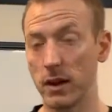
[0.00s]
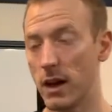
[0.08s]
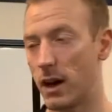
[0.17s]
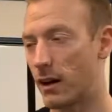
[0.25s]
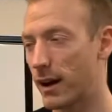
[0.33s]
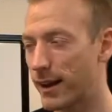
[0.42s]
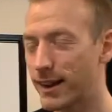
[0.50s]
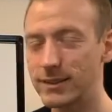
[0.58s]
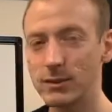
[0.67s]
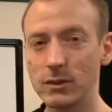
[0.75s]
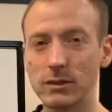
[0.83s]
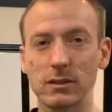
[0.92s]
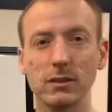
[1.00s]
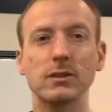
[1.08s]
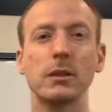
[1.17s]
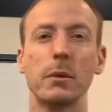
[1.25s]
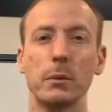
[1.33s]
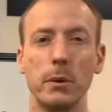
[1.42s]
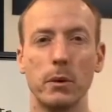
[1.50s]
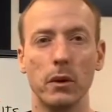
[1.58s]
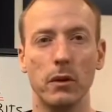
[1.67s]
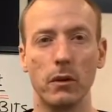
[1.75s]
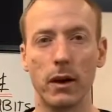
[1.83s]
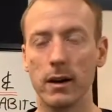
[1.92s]
all right? And that's not something we want,
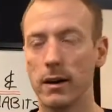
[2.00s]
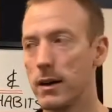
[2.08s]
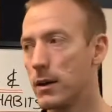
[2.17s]
right?